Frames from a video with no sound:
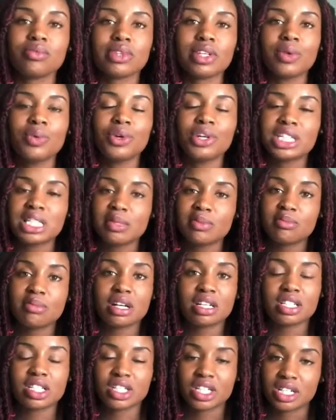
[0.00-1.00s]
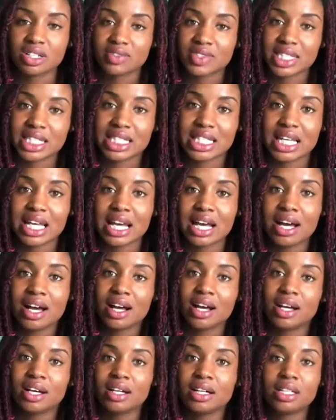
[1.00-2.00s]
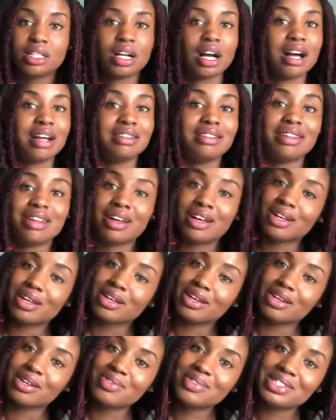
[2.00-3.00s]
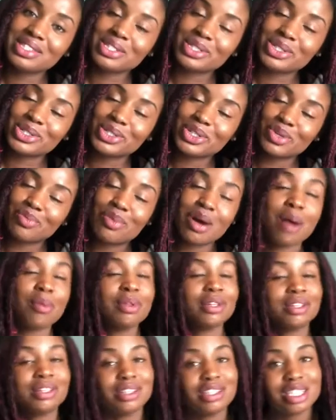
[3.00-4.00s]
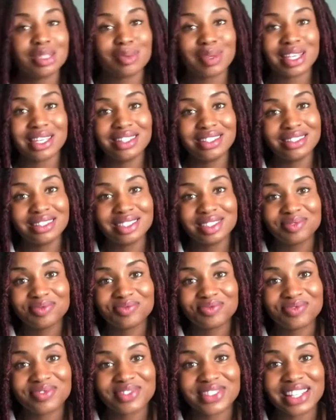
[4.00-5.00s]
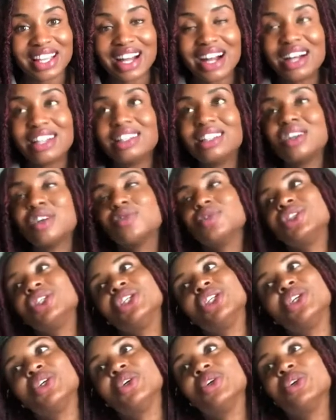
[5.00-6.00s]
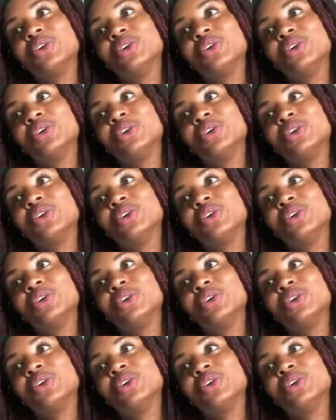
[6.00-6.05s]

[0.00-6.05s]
what are some of my strengths? I love to publicly speak. I love to